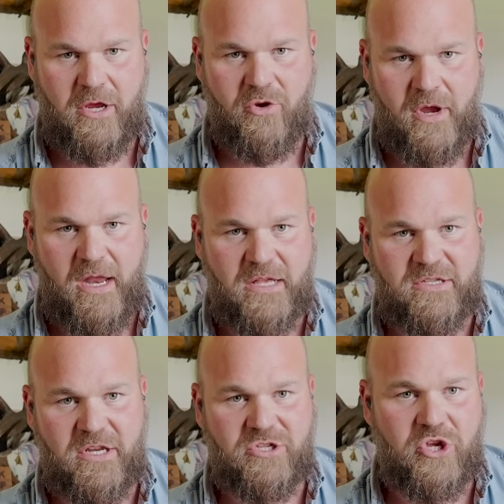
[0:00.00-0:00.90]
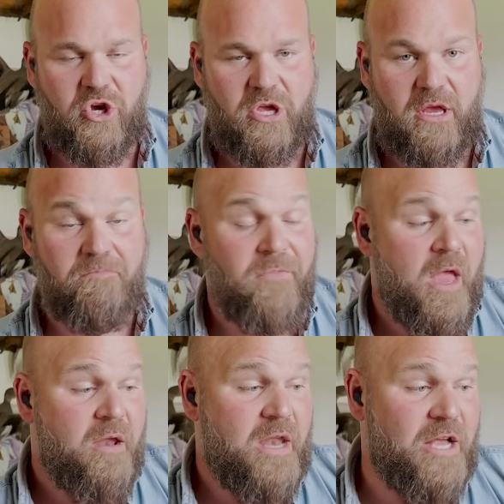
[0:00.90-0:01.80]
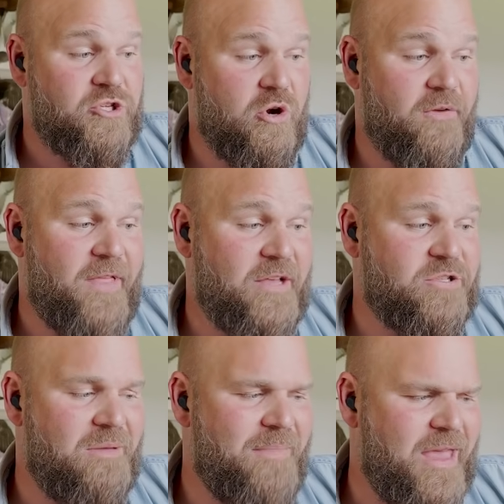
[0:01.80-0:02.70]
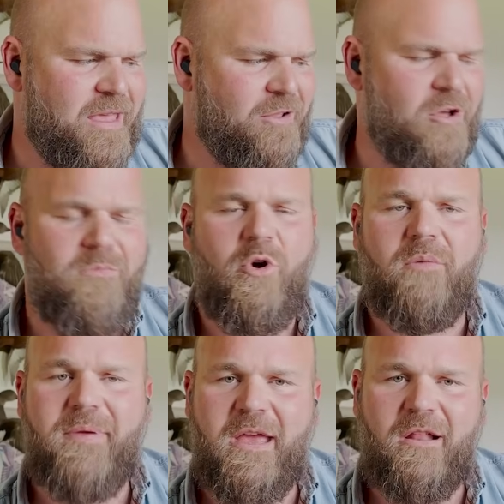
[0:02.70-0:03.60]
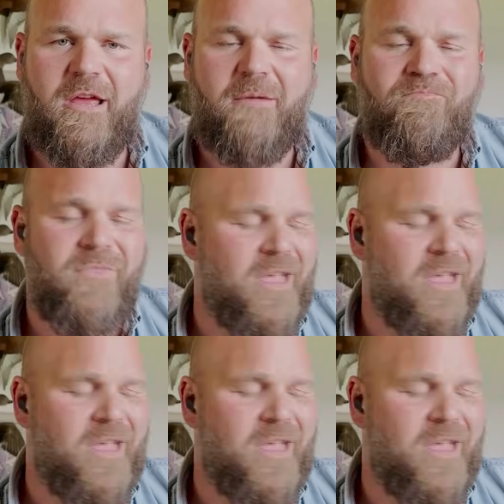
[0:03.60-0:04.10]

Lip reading: ingredients in his cooking. Not sure if that's to make it look more appealing.